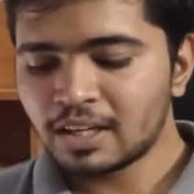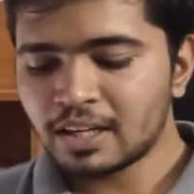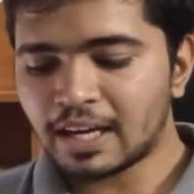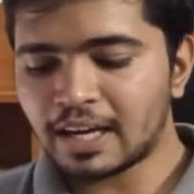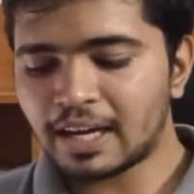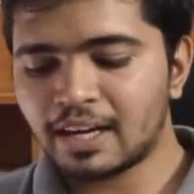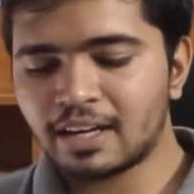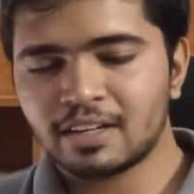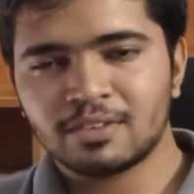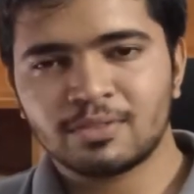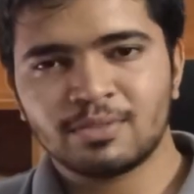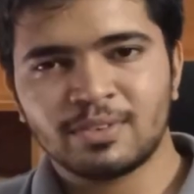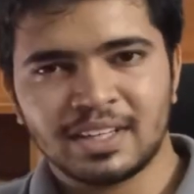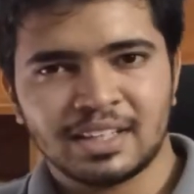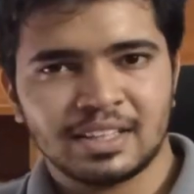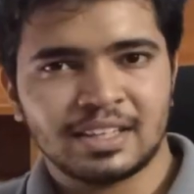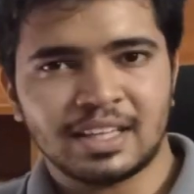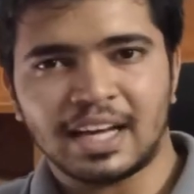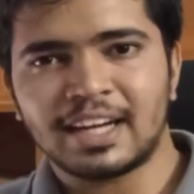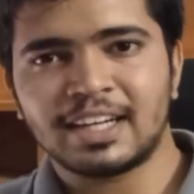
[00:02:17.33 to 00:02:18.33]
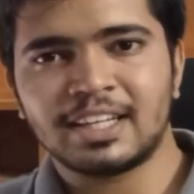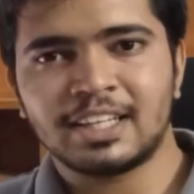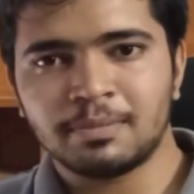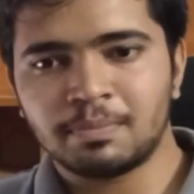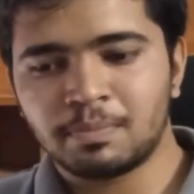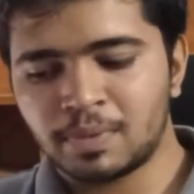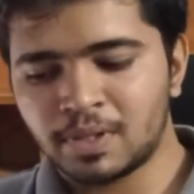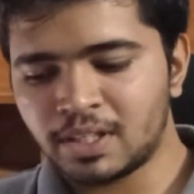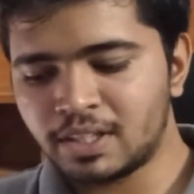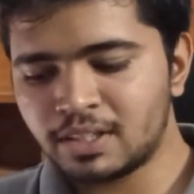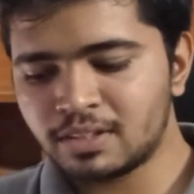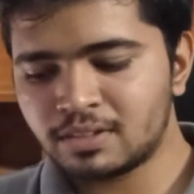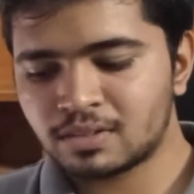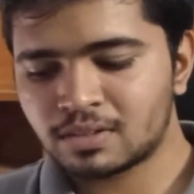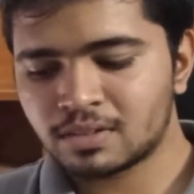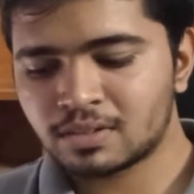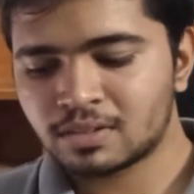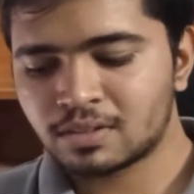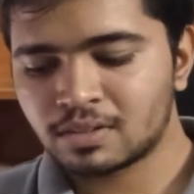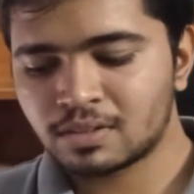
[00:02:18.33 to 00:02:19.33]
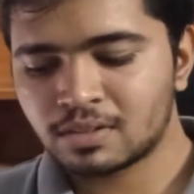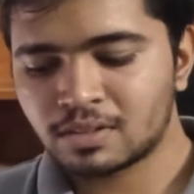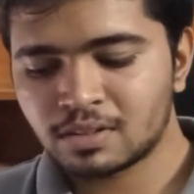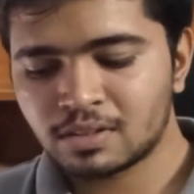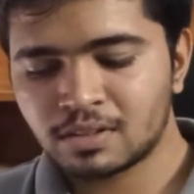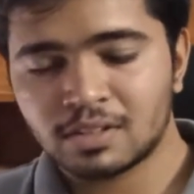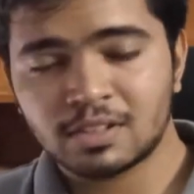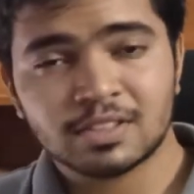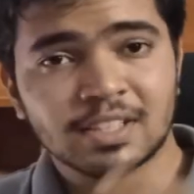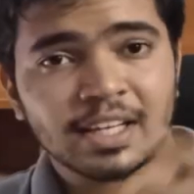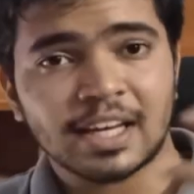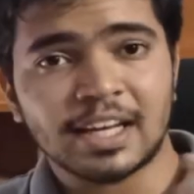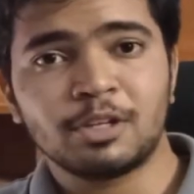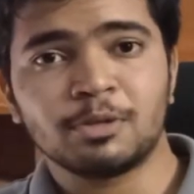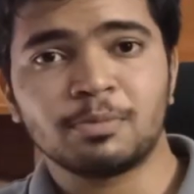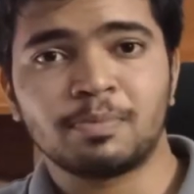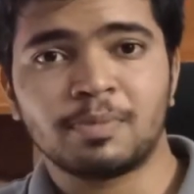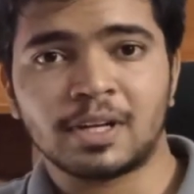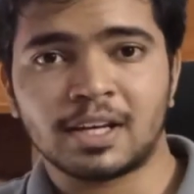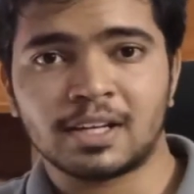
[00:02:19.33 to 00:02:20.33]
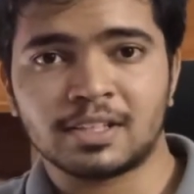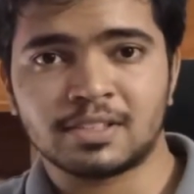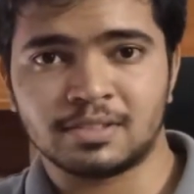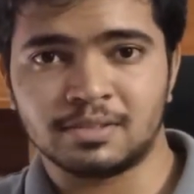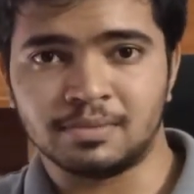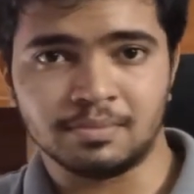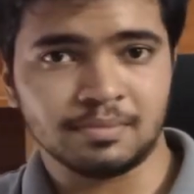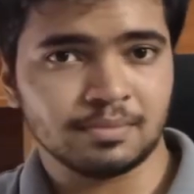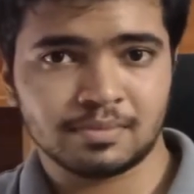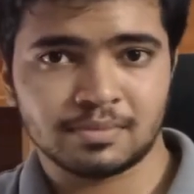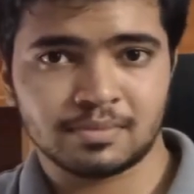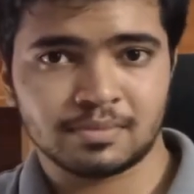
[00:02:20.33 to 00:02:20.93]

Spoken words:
And when that depletes, the cytoplasm,